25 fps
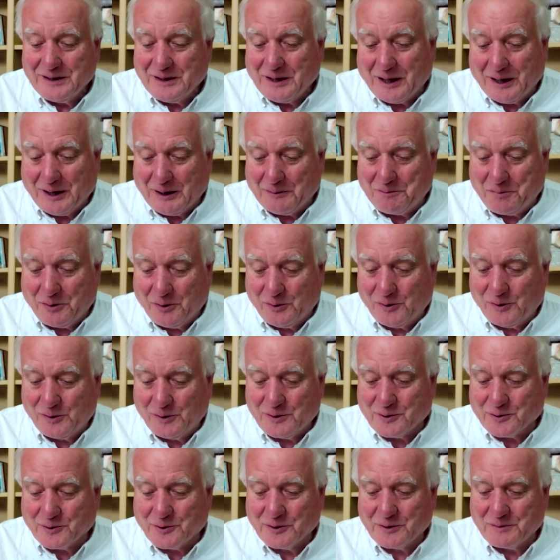
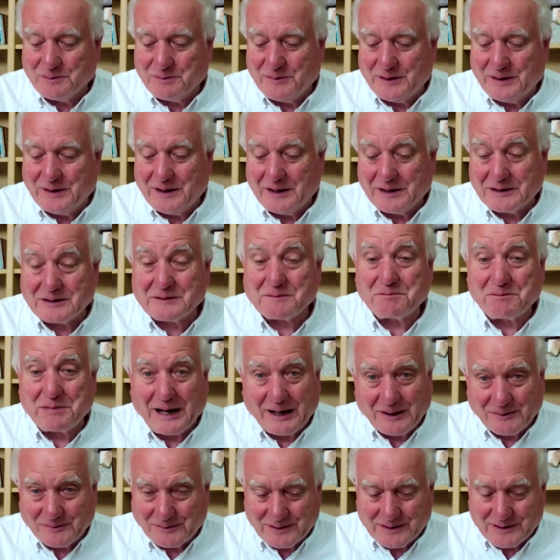Paul Krugman, has
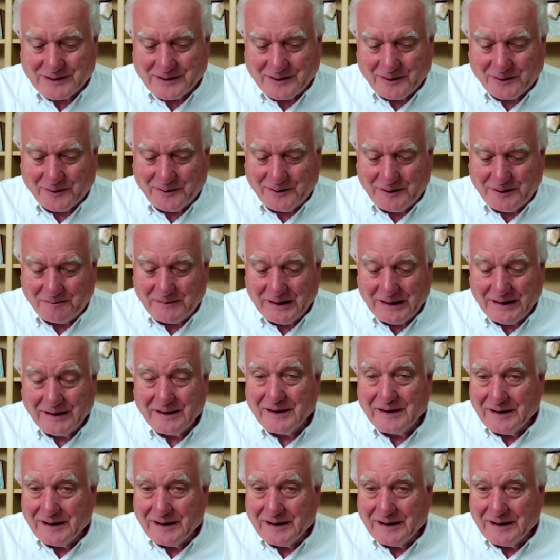pounced on them.